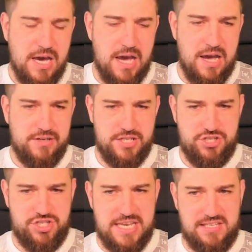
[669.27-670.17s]
because it
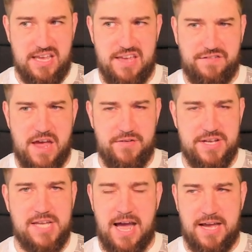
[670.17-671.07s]
just says if there
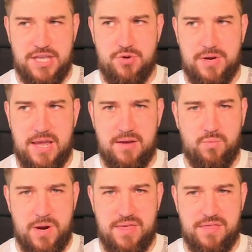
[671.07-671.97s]
is a unit
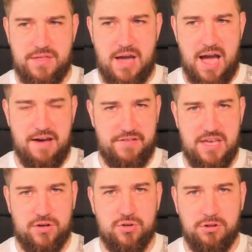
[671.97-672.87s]
with a
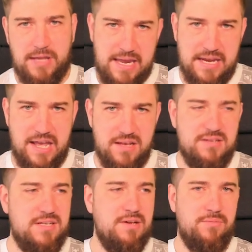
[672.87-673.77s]
vehicle in it,
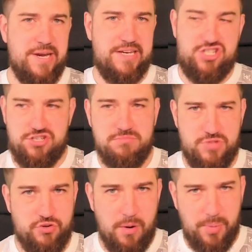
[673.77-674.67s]
which
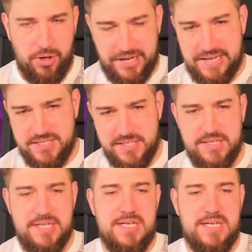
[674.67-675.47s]
the drop pod is.